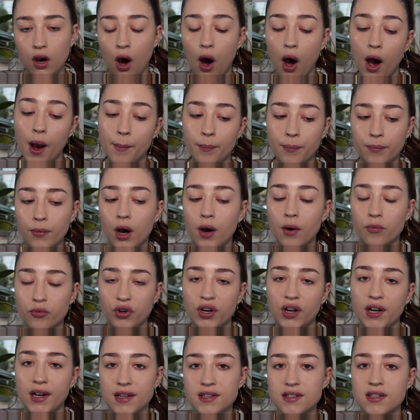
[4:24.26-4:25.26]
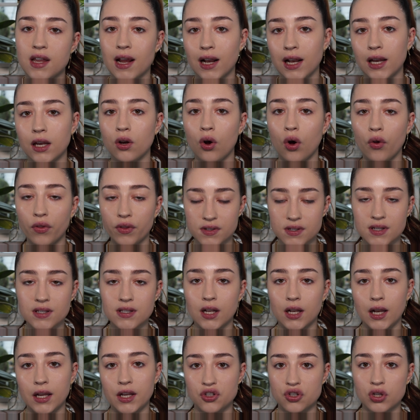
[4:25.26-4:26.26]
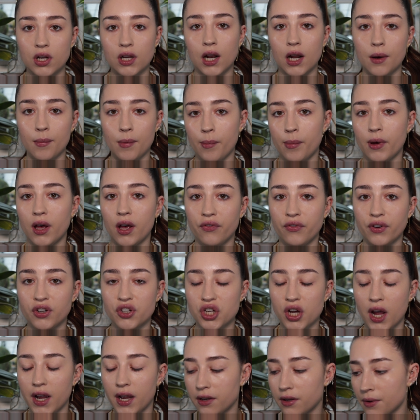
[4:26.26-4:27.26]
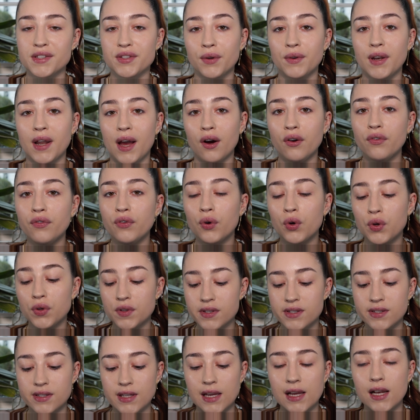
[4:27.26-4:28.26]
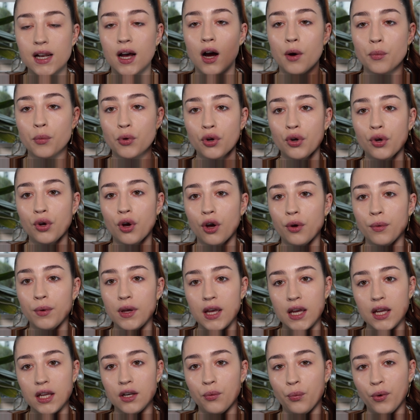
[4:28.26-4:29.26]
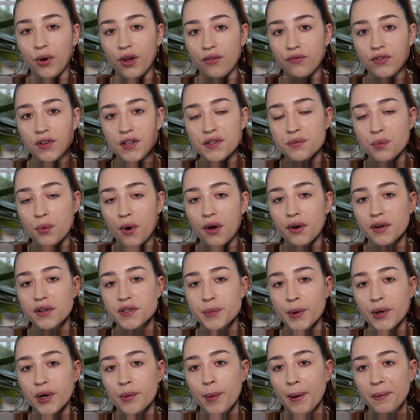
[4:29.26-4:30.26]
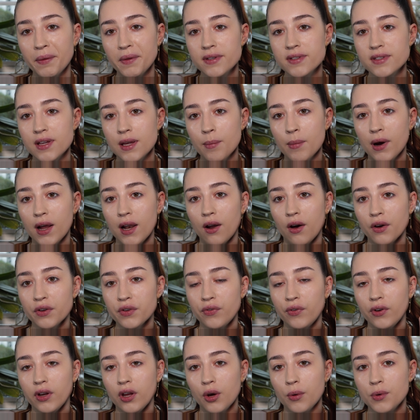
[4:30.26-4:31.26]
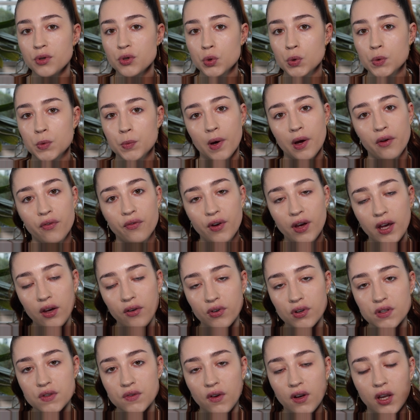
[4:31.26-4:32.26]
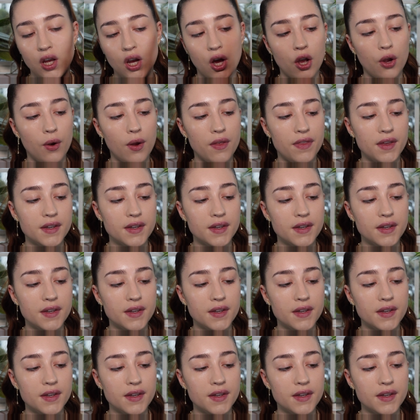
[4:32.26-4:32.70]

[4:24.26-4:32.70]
I'm realistically not. This is literally like my perfect shade. So now for concealer, I'm going to go in with this one. I spoke about this in my last video, which was my favourites video.